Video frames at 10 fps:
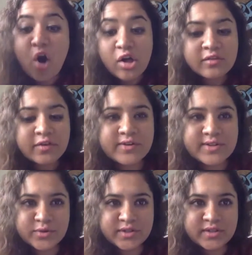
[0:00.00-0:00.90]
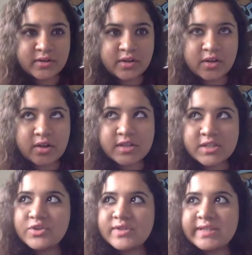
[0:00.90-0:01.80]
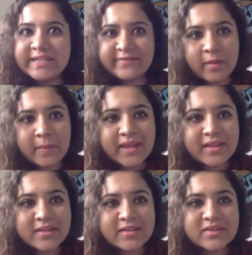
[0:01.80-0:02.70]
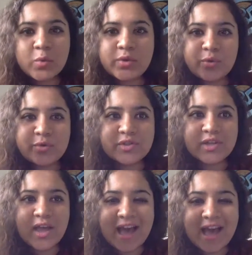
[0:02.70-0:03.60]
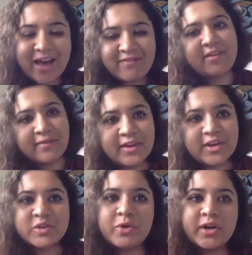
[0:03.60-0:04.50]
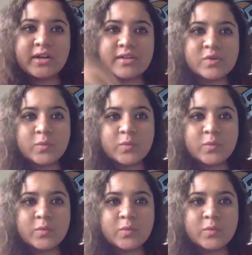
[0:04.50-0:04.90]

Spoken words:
all of our resources are continuously developing, so we don't have a finished product.